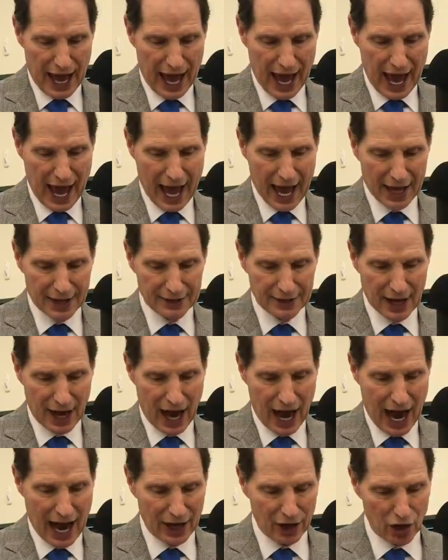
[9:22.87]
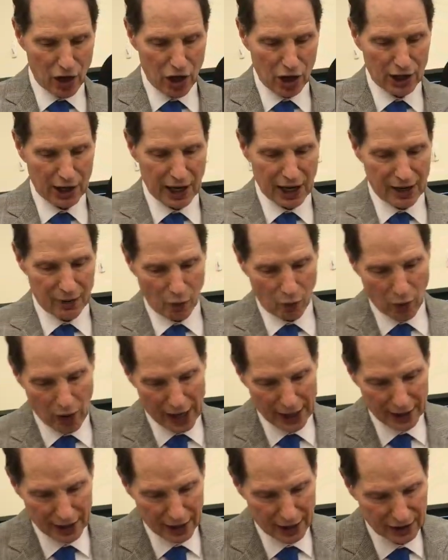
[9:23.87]
And I look at
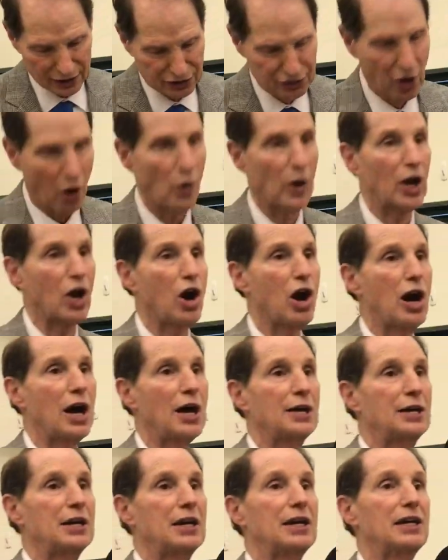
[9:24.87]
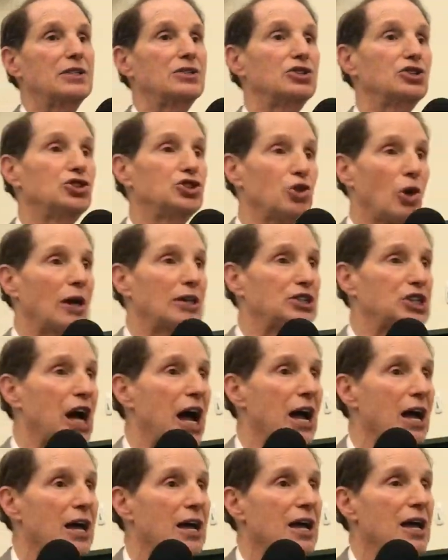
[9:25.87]
what is going on in Georgia.